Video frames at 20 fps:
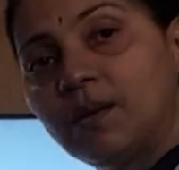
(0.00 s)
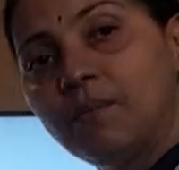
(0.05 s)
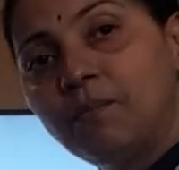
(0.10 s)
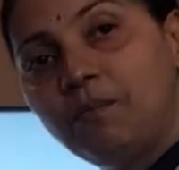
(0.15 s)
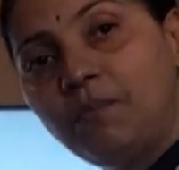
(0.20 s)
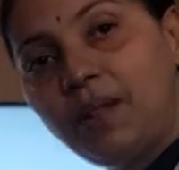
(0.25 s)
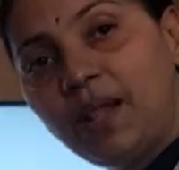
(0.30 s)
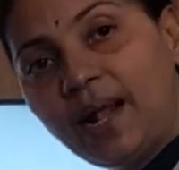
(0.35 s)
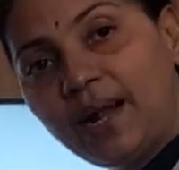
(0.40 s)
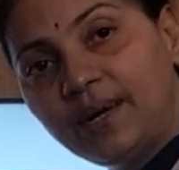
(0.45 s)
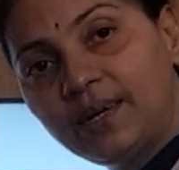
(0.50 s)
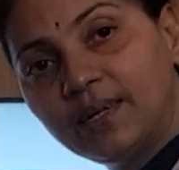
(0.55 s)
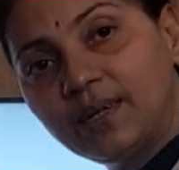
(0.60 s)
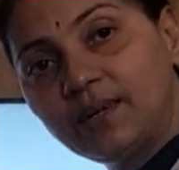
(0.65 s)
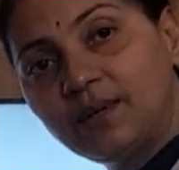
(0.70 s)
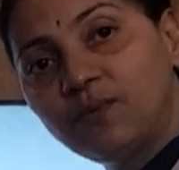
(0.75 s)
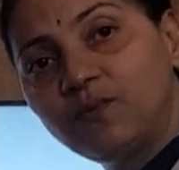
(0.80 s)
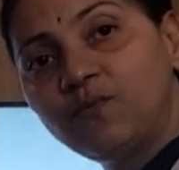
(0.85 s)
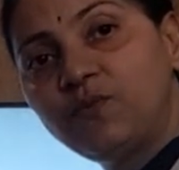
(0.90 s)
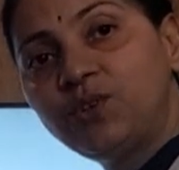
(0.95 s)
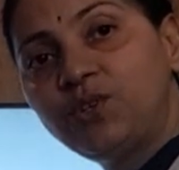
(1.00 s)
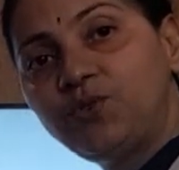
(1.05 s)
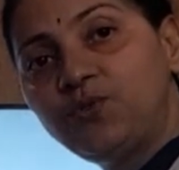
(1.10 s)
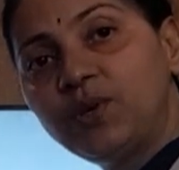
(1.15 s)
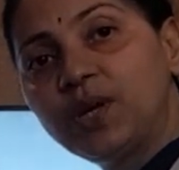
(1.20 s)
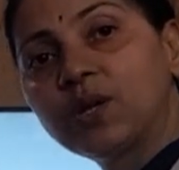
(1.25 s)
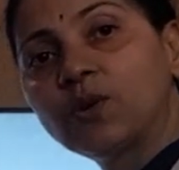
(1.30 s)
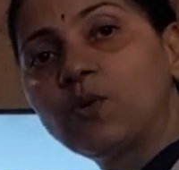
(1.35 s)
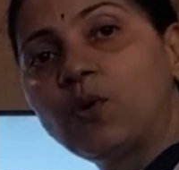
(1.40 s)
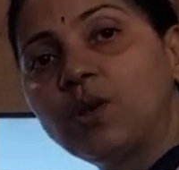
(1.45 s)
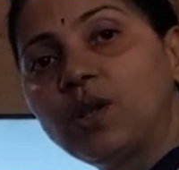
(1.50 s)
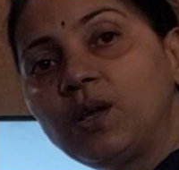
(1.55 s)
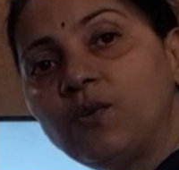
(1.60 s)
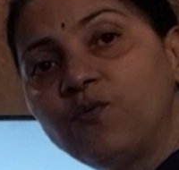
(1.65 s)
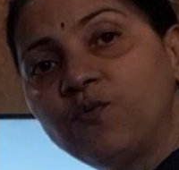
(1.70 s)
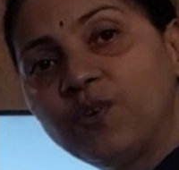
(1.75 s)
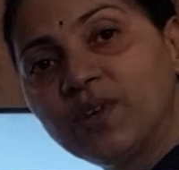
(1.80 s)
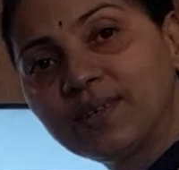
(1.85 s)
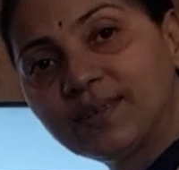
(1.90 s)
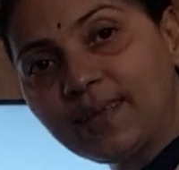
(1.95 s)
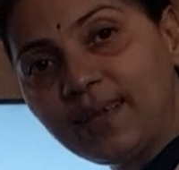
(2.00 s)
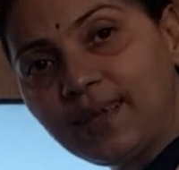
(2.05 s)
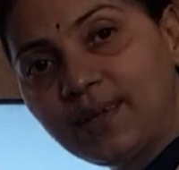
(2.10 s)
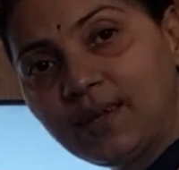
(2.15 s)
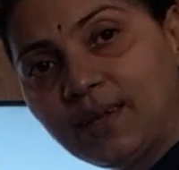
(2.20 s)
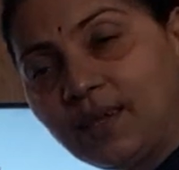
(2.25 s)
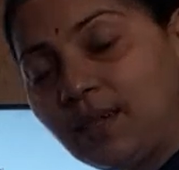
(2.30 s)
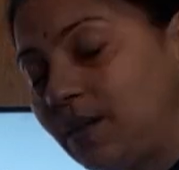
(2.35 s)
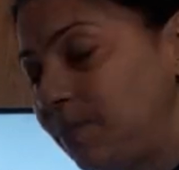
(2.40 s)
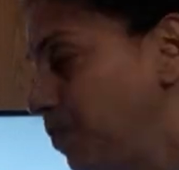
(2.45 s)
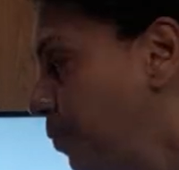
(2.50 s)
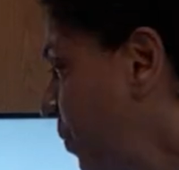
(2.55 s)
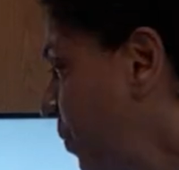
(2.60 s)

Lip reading: bladder, which we are calling vesicle.